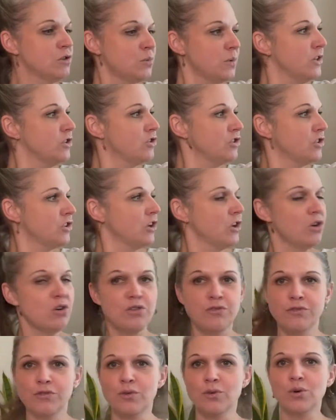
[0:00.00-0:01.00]
ones should go
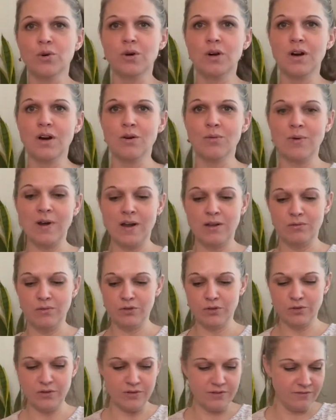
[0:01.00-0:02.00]
for around
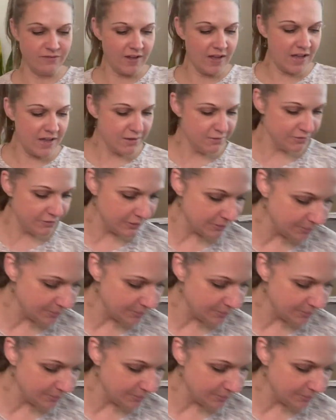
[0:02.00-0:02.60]
$35.